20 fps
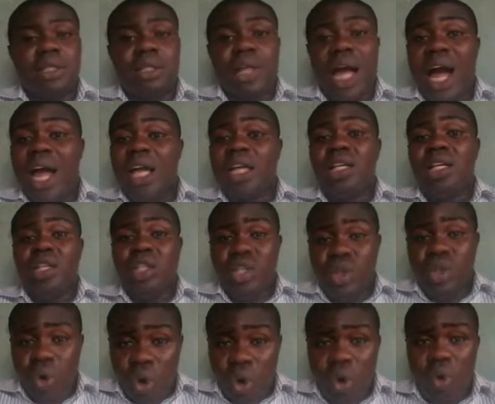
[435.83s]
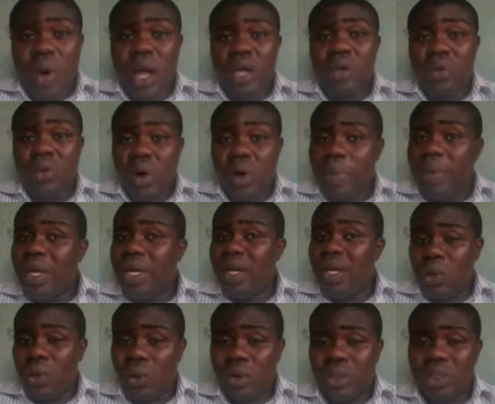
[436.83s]
I know when you copy
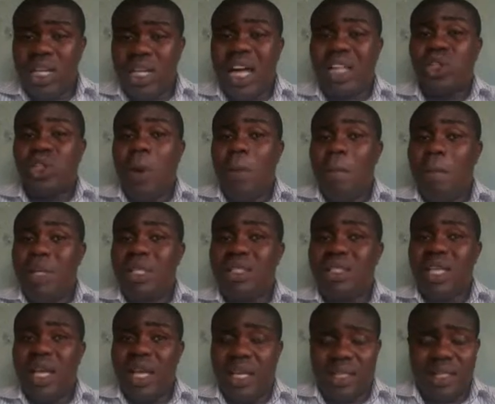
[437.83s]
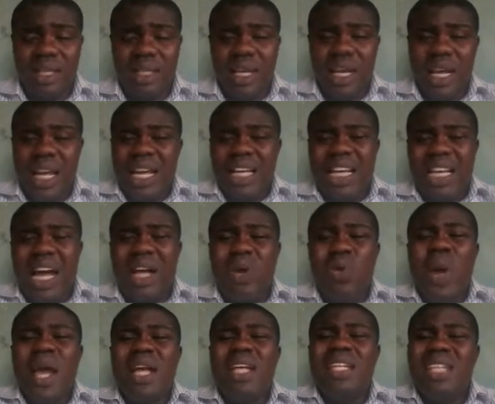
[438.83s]
e-notes, there are some mistakes that
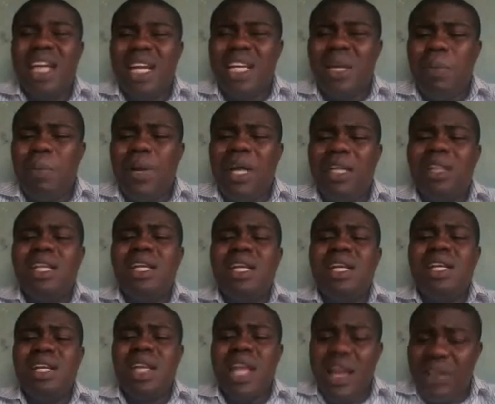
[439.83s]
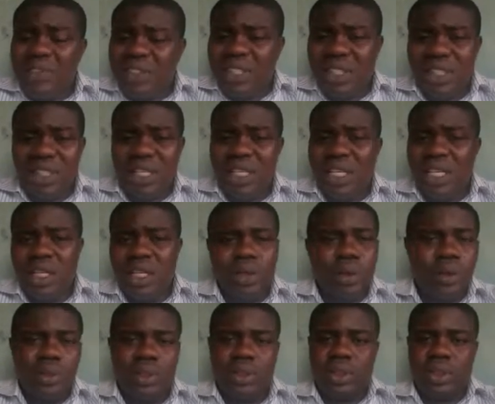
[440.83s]
were deliberately left in the
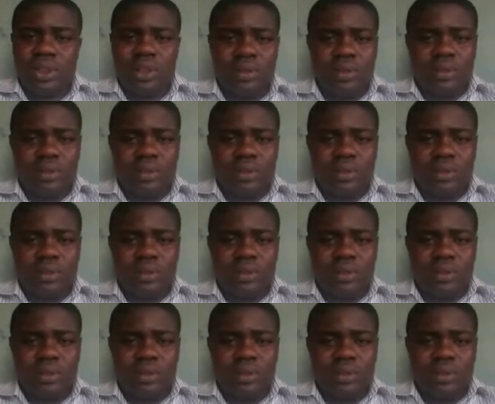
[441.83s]
e-notes.